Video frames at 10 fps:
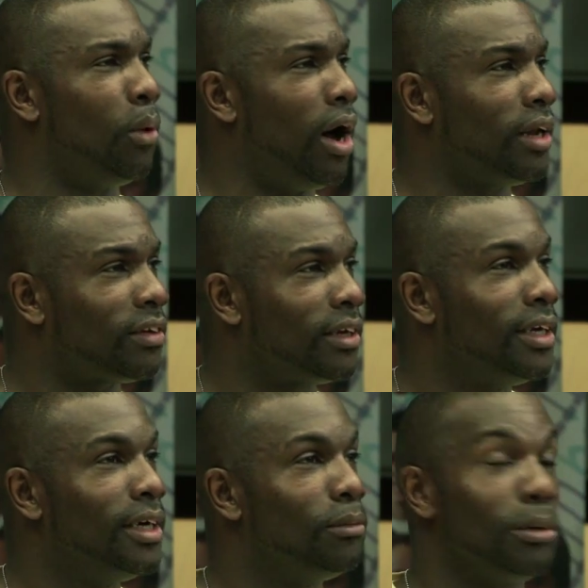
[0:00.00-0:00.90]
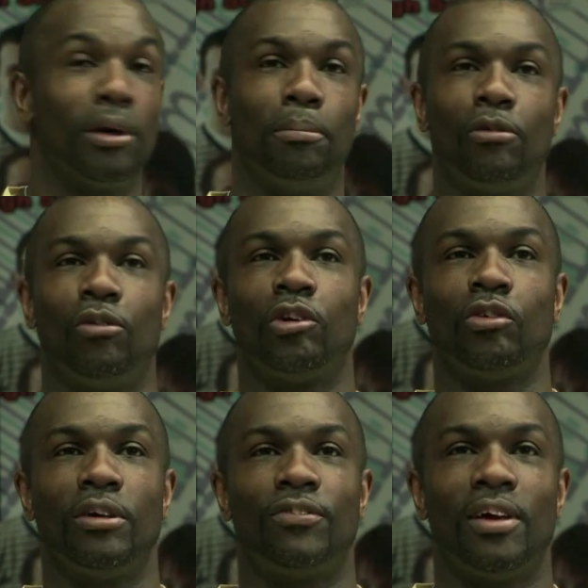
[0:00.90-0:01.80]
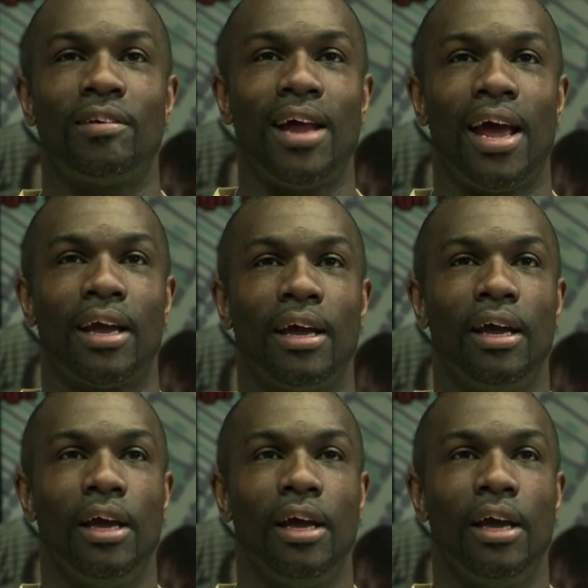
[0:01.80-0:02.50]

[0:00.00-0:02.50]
what? We want to put Roger on the first leg.